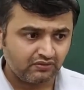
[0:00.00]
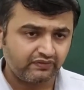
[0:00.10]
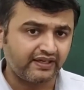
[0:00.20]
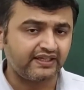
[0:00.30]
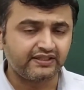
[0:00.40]

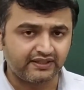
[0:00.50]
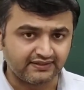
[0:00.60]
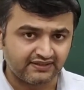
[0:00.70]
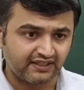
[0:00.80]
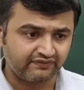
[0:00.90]
finite
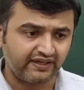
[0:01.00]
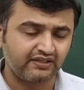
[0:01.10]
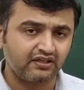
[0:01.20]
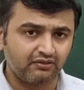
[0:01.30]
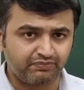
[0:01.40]
things like
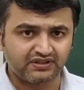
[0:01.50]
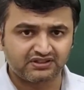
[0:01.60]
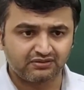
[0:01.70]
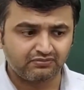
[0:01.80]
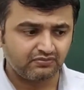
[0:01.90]
find upper
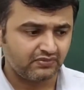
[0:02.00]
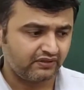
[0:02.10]
sum